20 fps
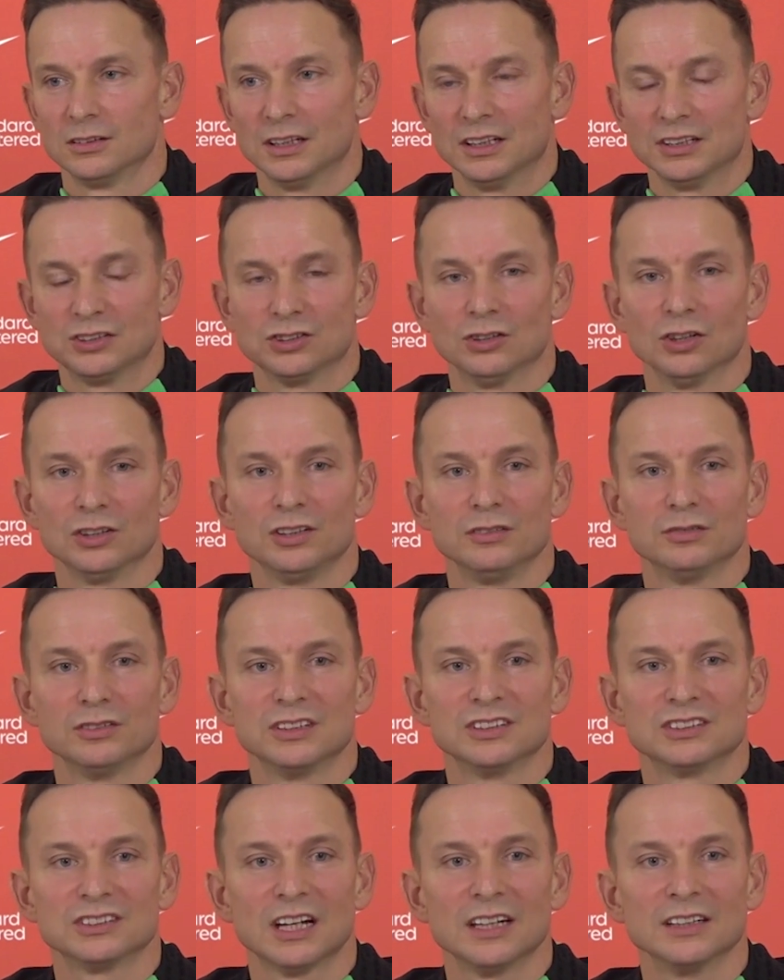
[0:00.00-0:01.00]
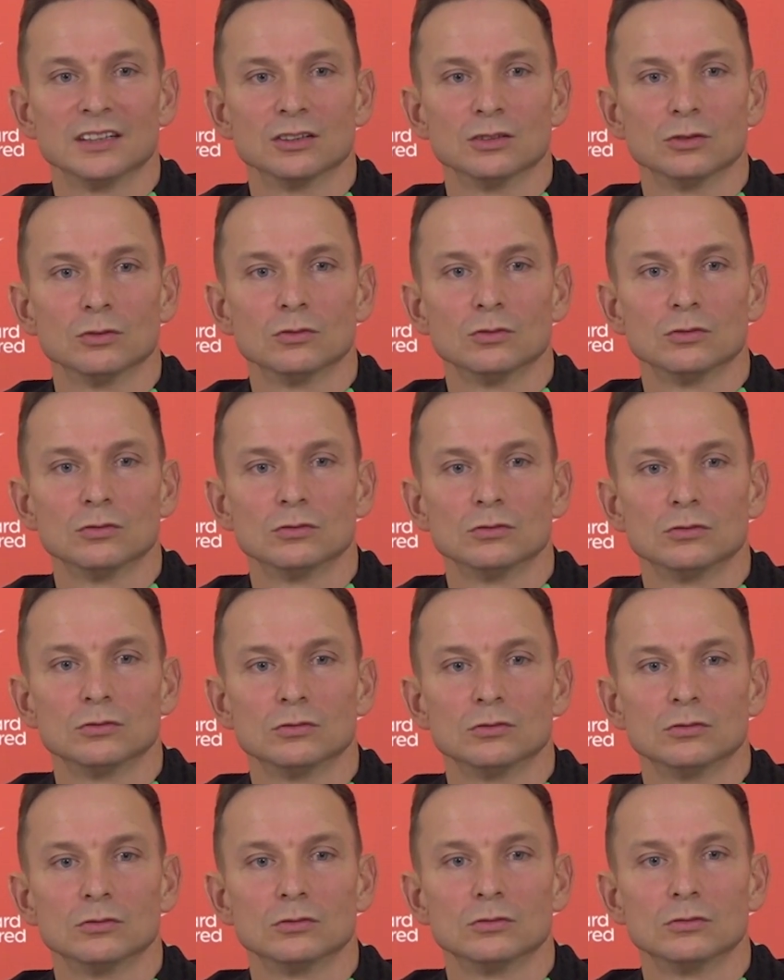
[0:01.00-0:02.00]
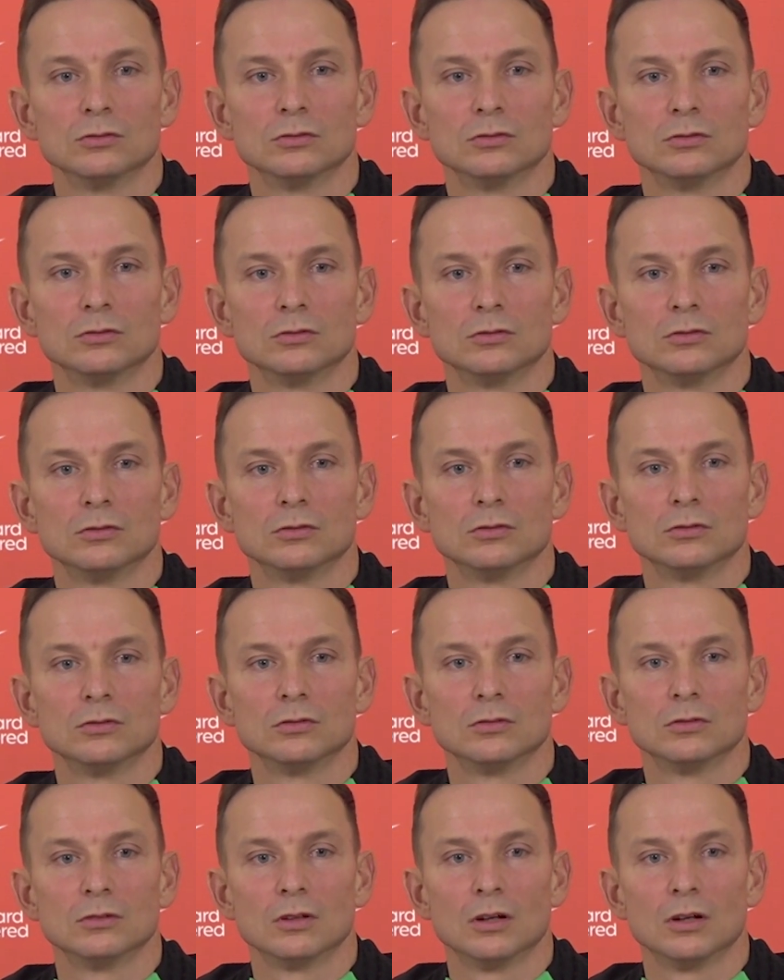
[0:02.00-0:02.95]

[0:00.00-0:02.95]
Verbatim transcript: it's not even decided. No? I think that the only